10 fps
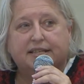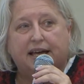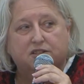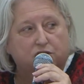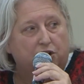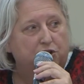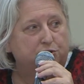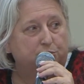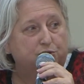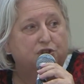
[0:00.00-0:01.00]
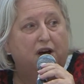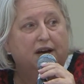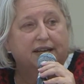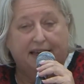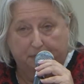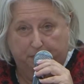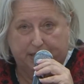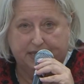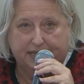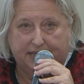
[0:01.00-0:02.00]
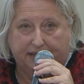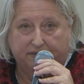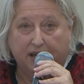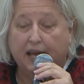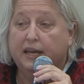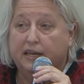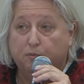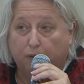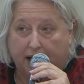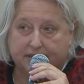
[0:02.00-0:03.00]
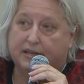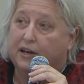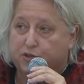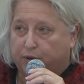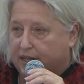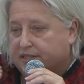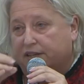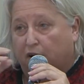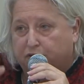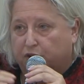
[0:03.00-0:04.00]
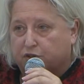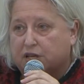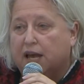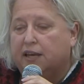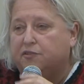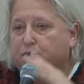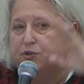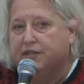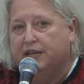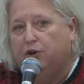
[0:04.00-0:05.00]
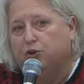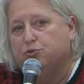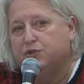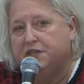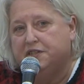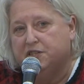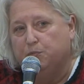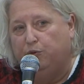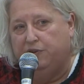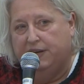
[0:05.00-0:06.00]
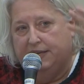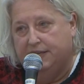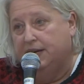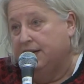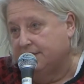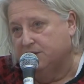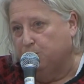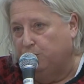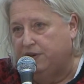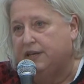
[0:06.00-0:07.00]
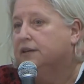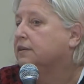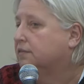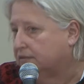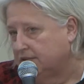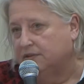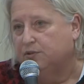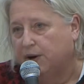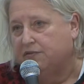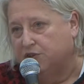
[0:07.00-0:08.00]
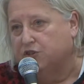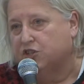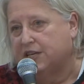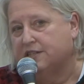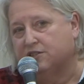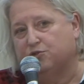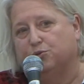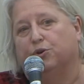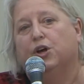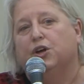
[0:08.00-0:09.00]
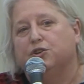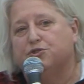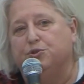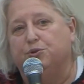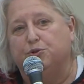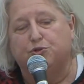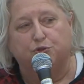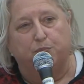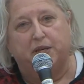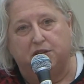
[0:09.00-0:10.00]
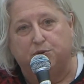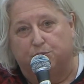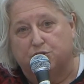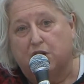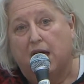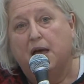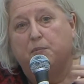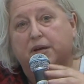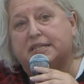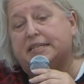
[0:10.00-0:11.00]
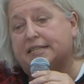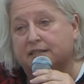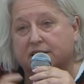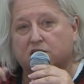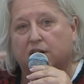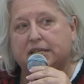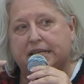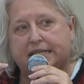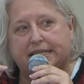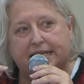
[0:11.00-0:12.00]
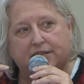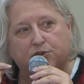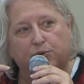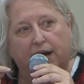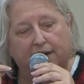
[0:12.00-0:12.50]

that a user can perceive. He wants accuracy, of course. If you say go to see this movie and he hates this movie, you have no chance to be used. But it's not the only thing you